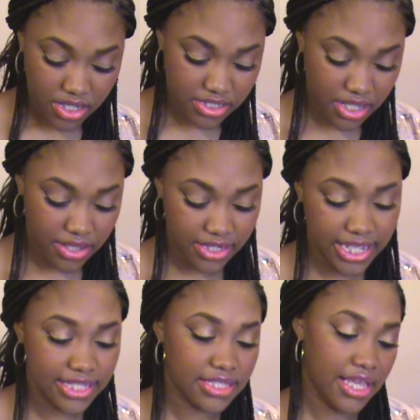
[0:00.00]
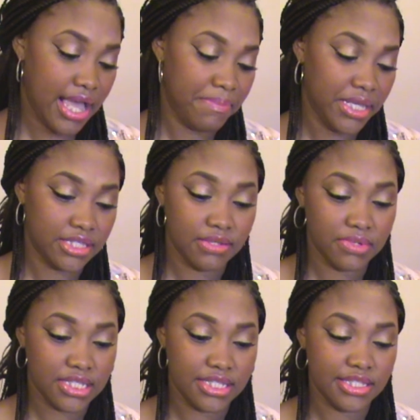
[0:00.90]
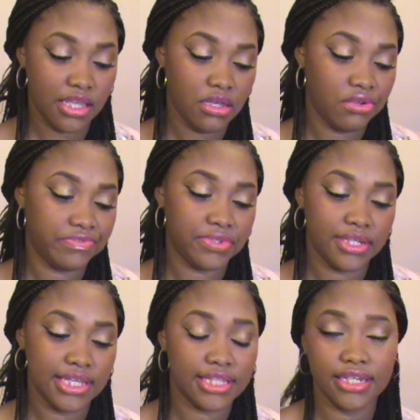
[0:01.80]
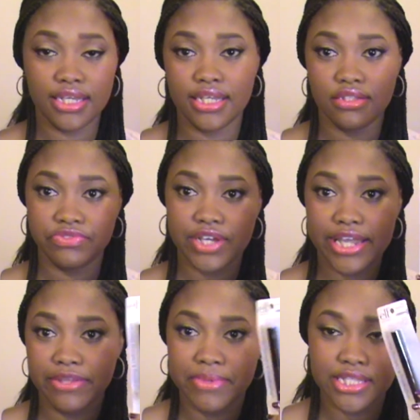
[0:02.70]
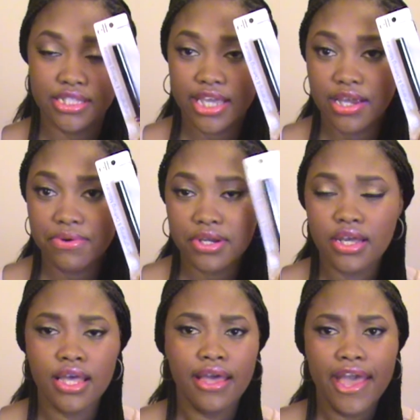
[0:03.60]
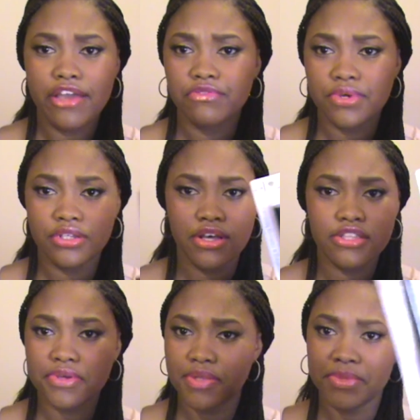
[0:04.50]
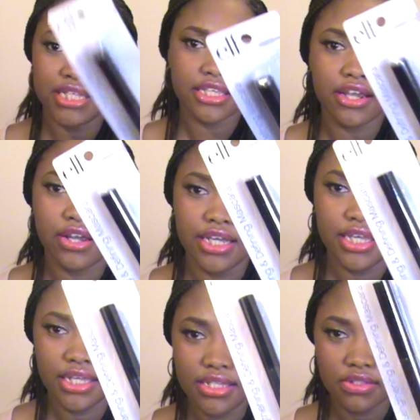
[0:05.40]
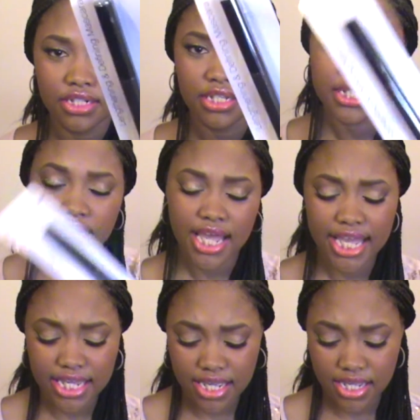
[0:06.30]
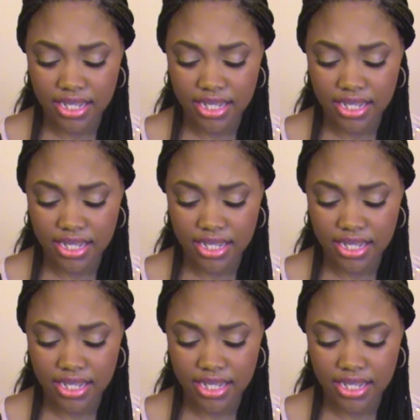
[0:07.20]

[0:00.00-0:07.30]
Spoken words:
So the next thing I picked up was this e.l.f. Lengthening and Defining Mascara. Everyone knows what the mascara is, what it looks like.